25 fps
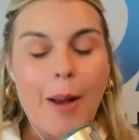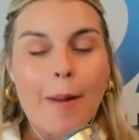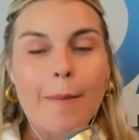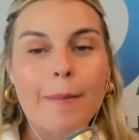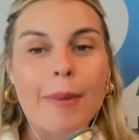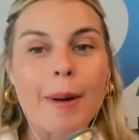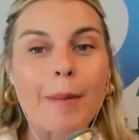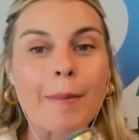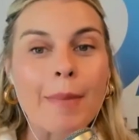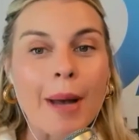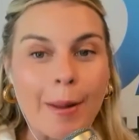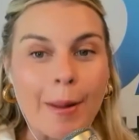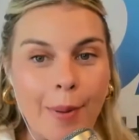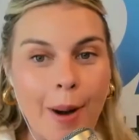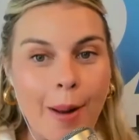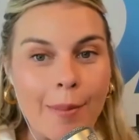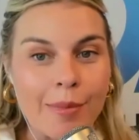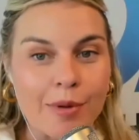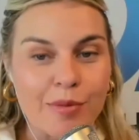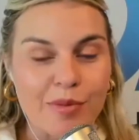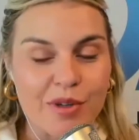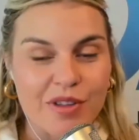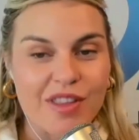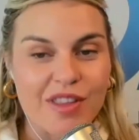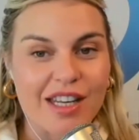But my
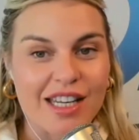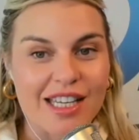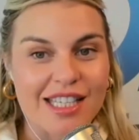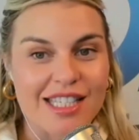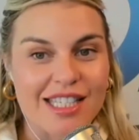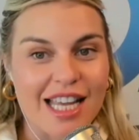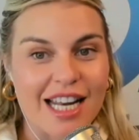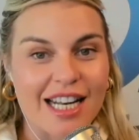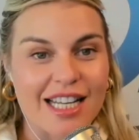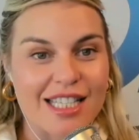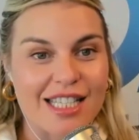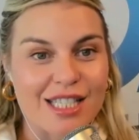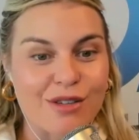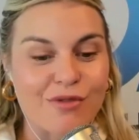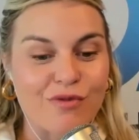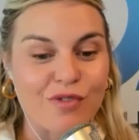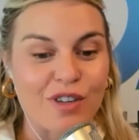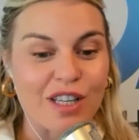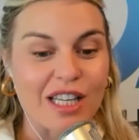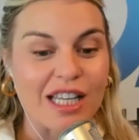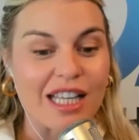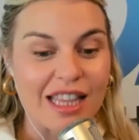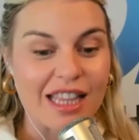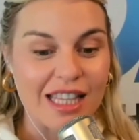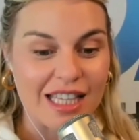problem with it is that it's
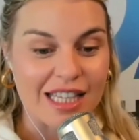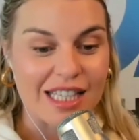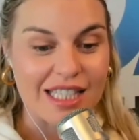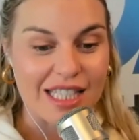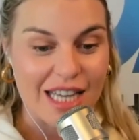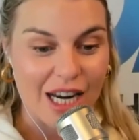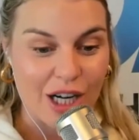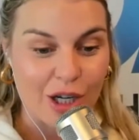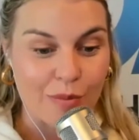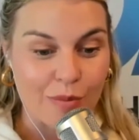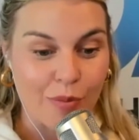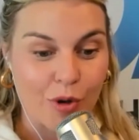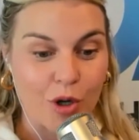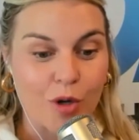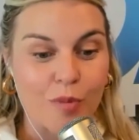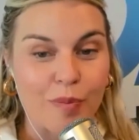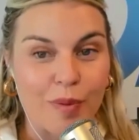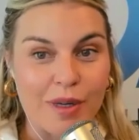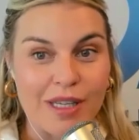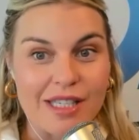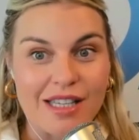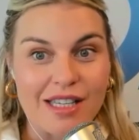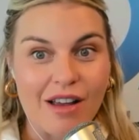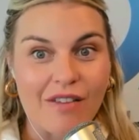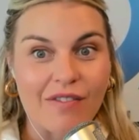defeating the entire
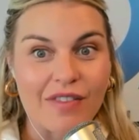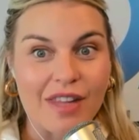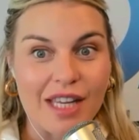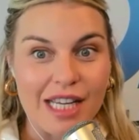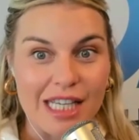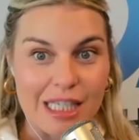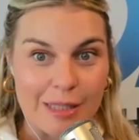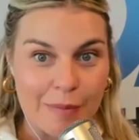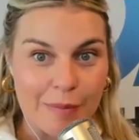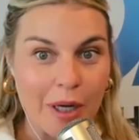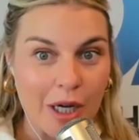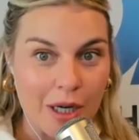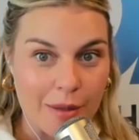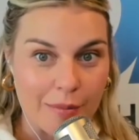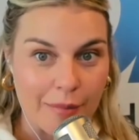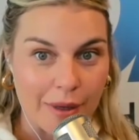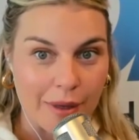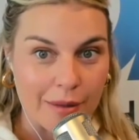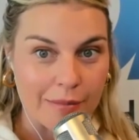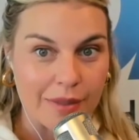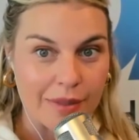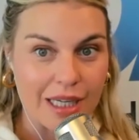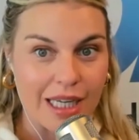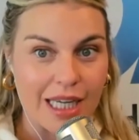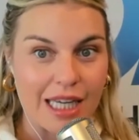purpose of the experiment
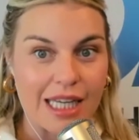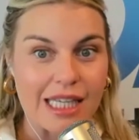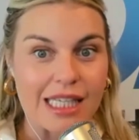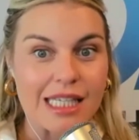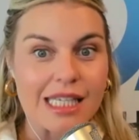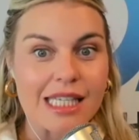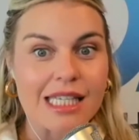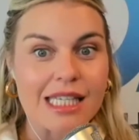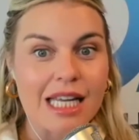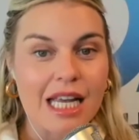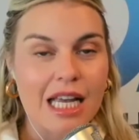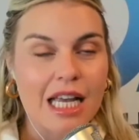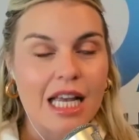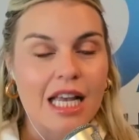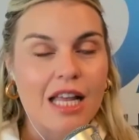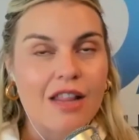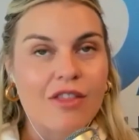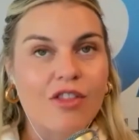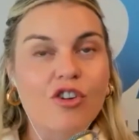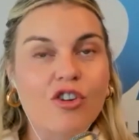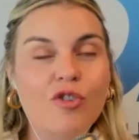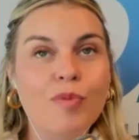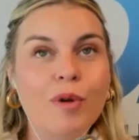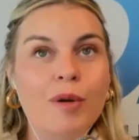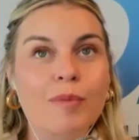because
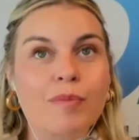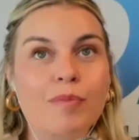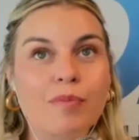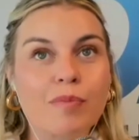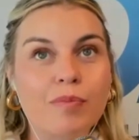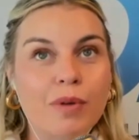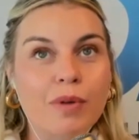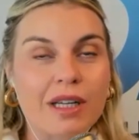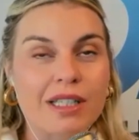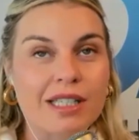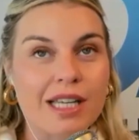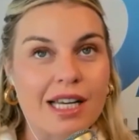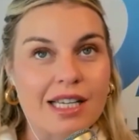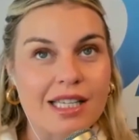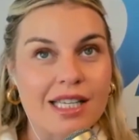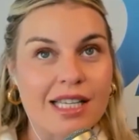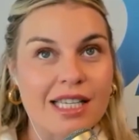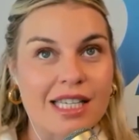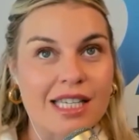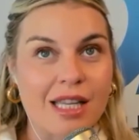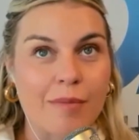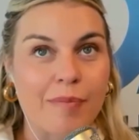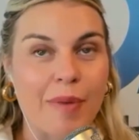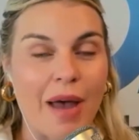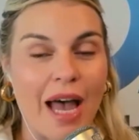there have been contestants
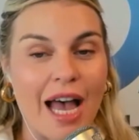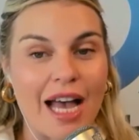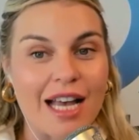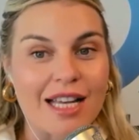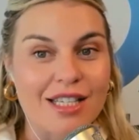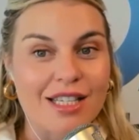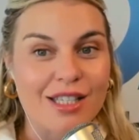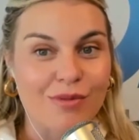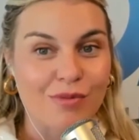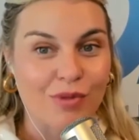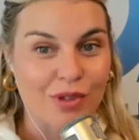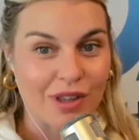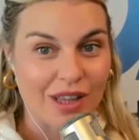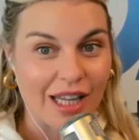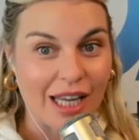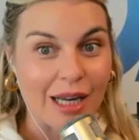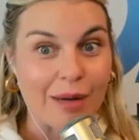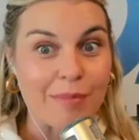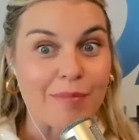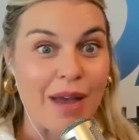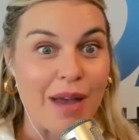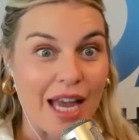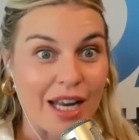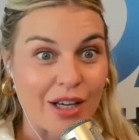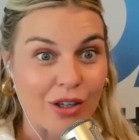in the past with like
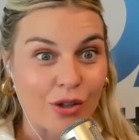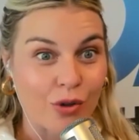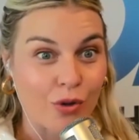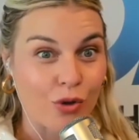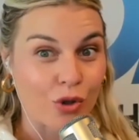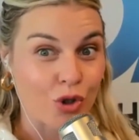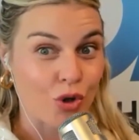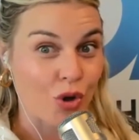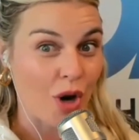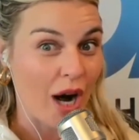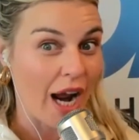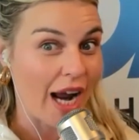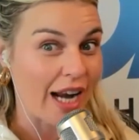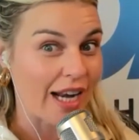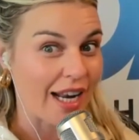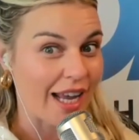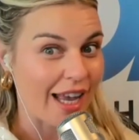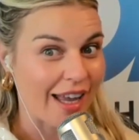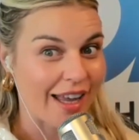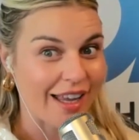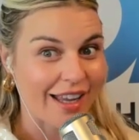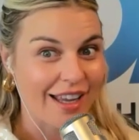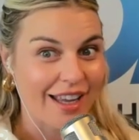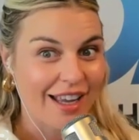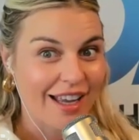men who try
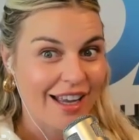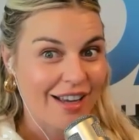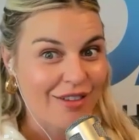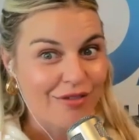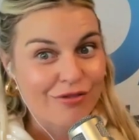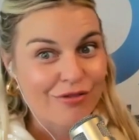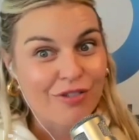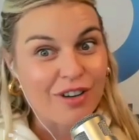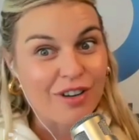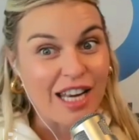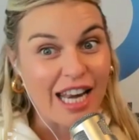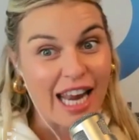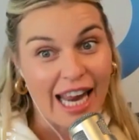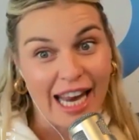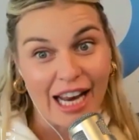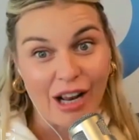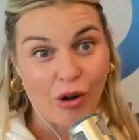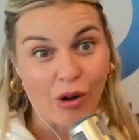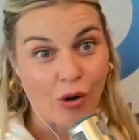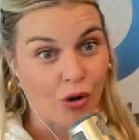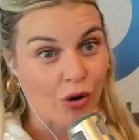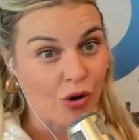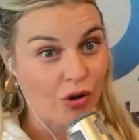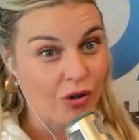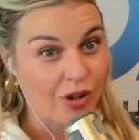to
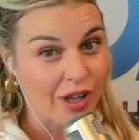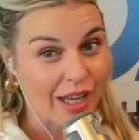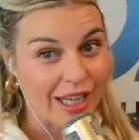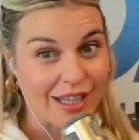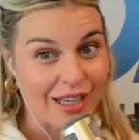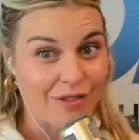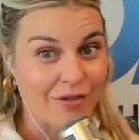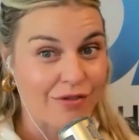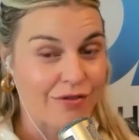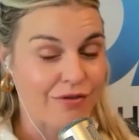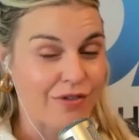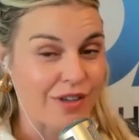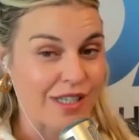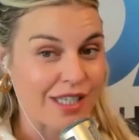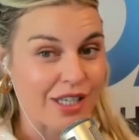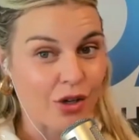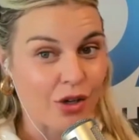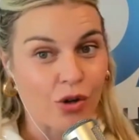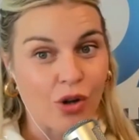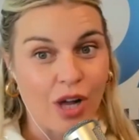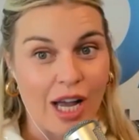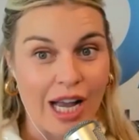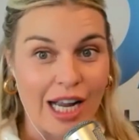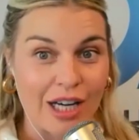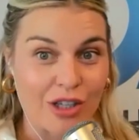finagle like
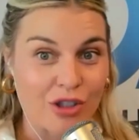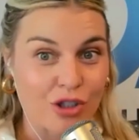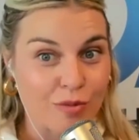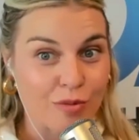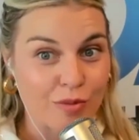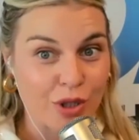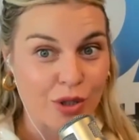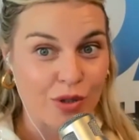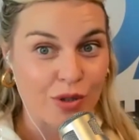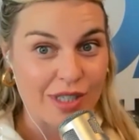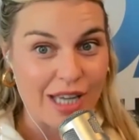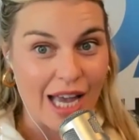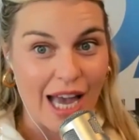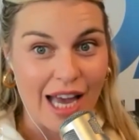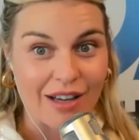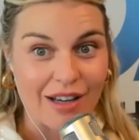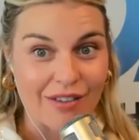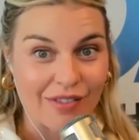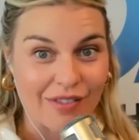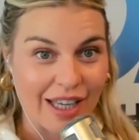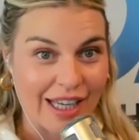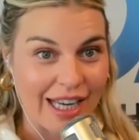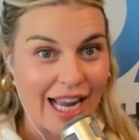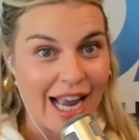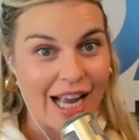physical attributes out of
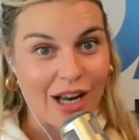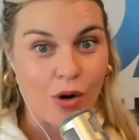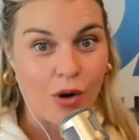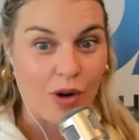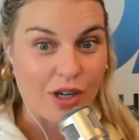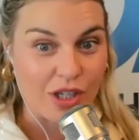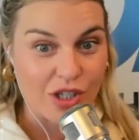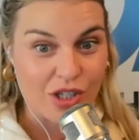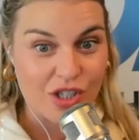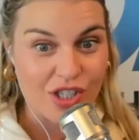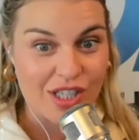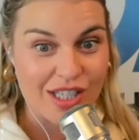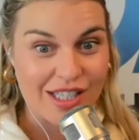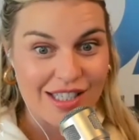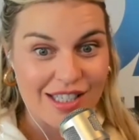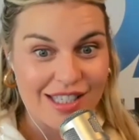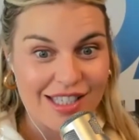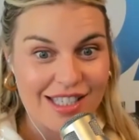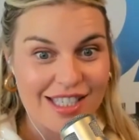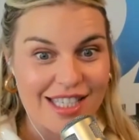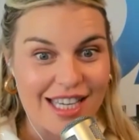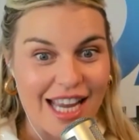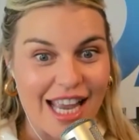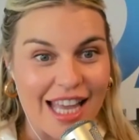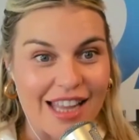like
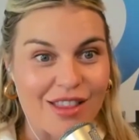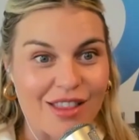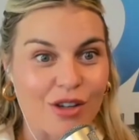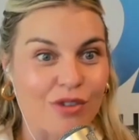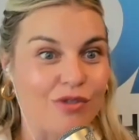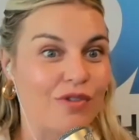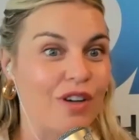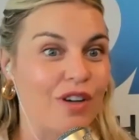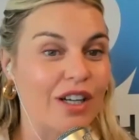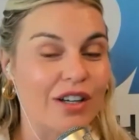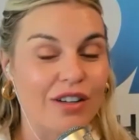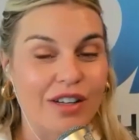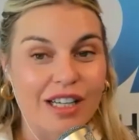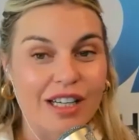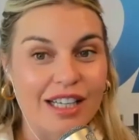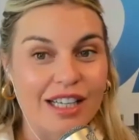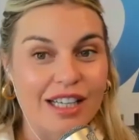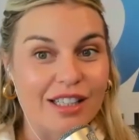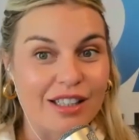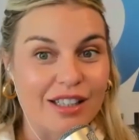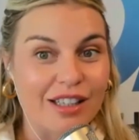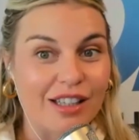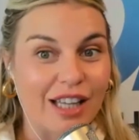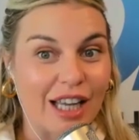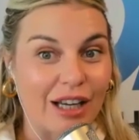questions and they're very
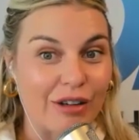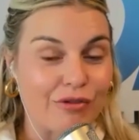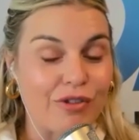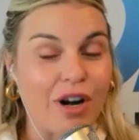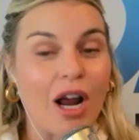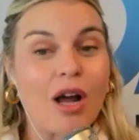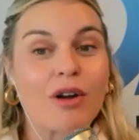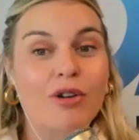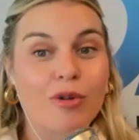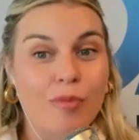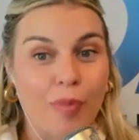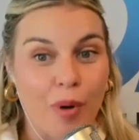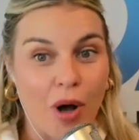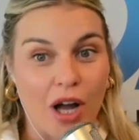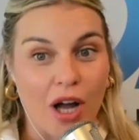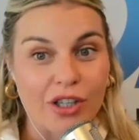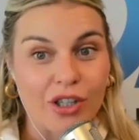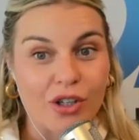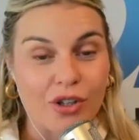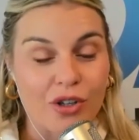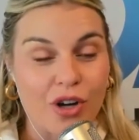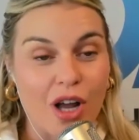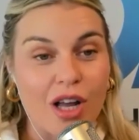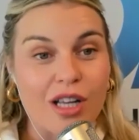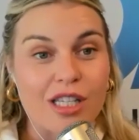like frowned upon.
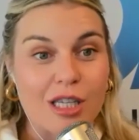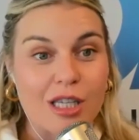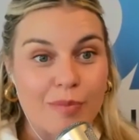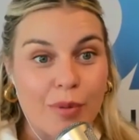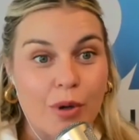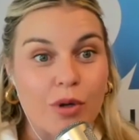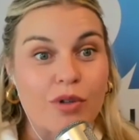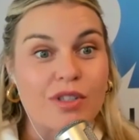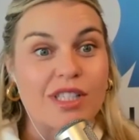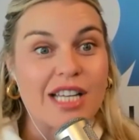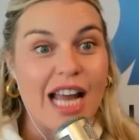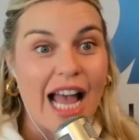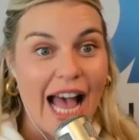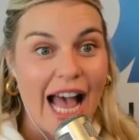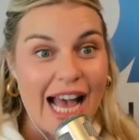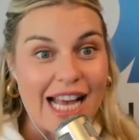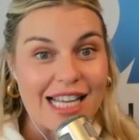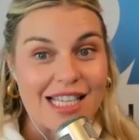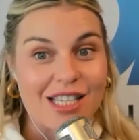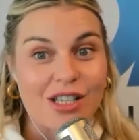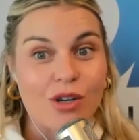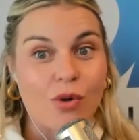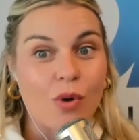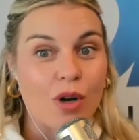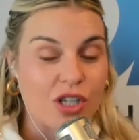You're not supposed to
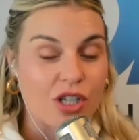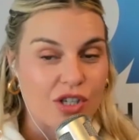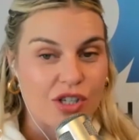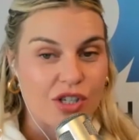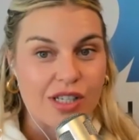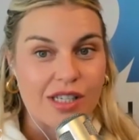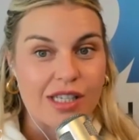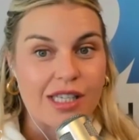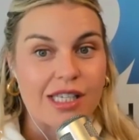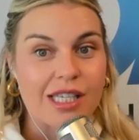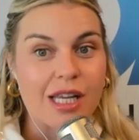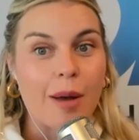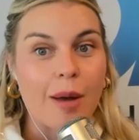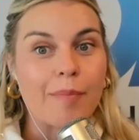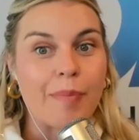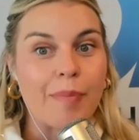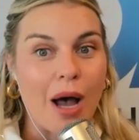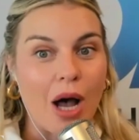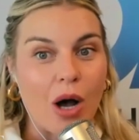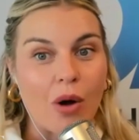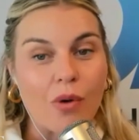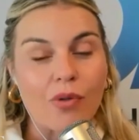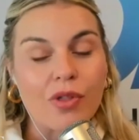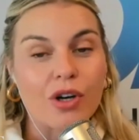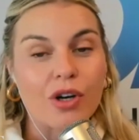ask questions
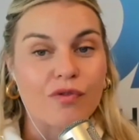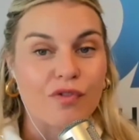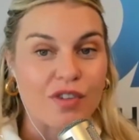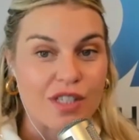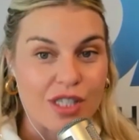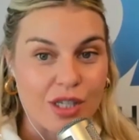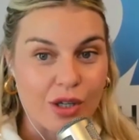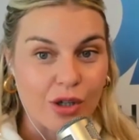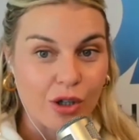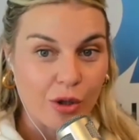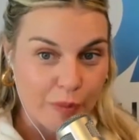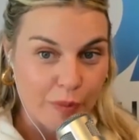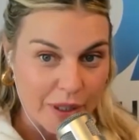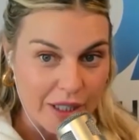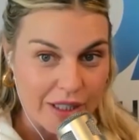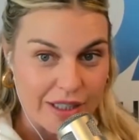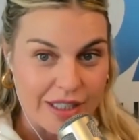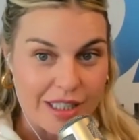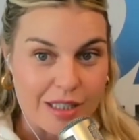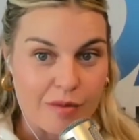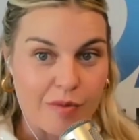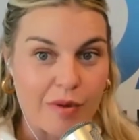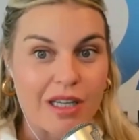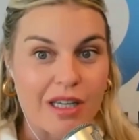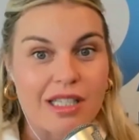about their physical
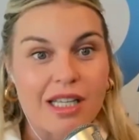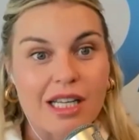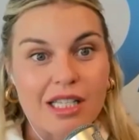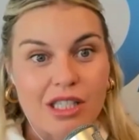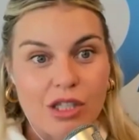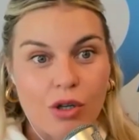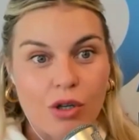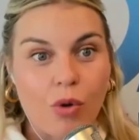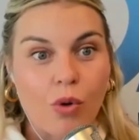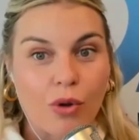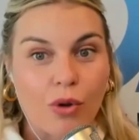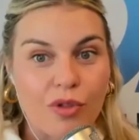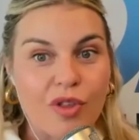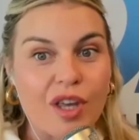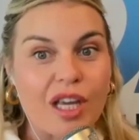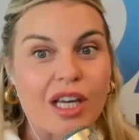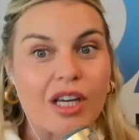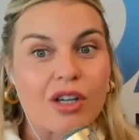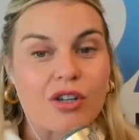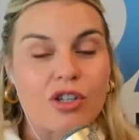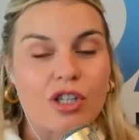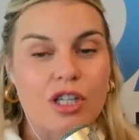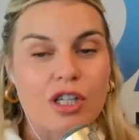appearance because that's the whole thing. Your